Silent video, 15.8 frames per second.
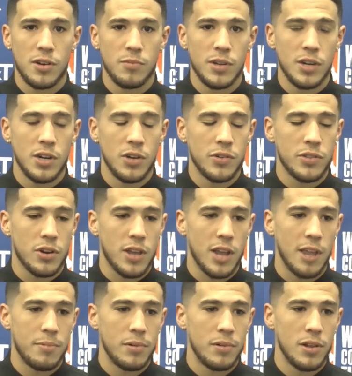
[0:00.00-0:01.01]
We know what they're
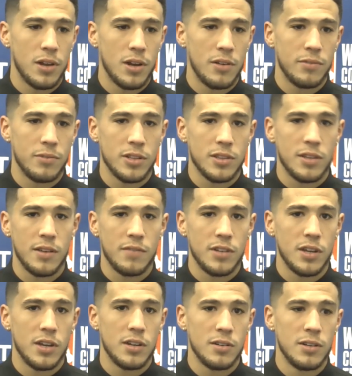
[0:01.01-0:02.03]
capable of and what they've
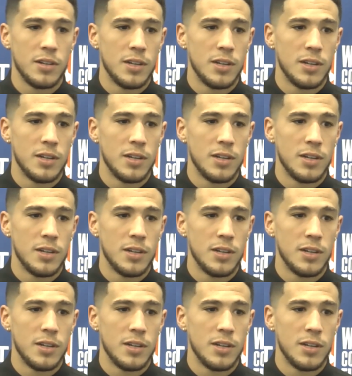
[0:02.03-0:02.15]
done.